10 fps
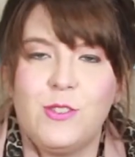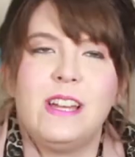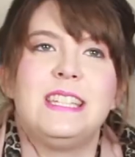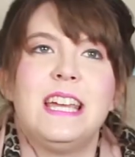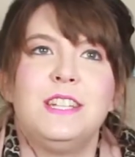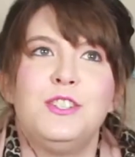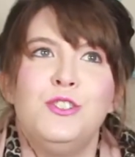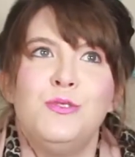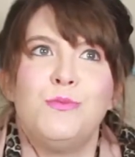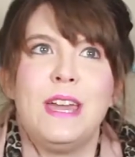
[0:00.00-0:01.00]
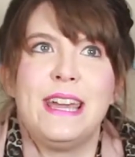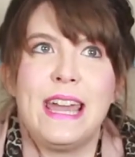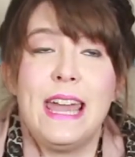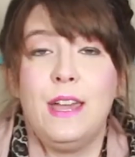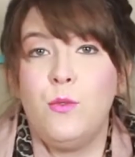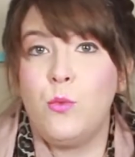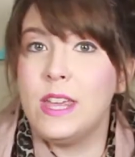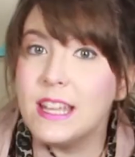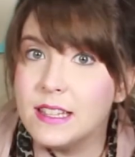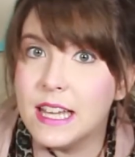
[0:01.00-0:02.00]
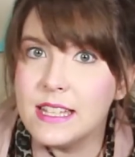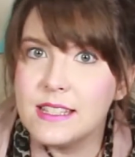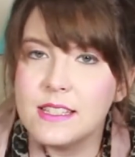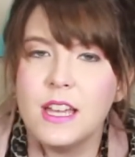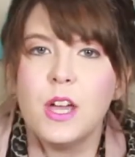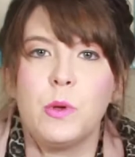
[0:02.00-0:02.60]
So I tend to make a week list